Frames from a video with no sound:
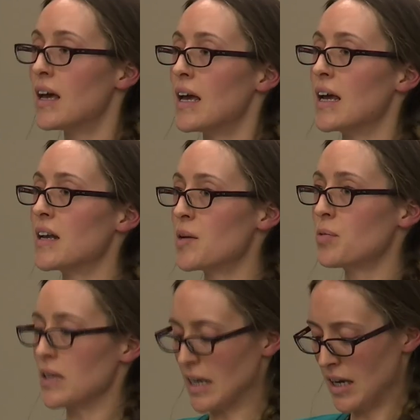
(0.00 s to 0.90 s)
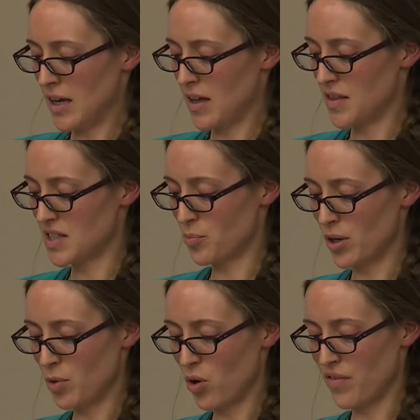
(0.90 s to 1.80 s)
In Ipoli, the
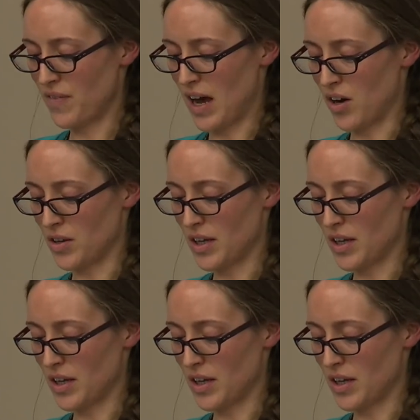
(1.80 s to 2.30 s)
Supreme Court found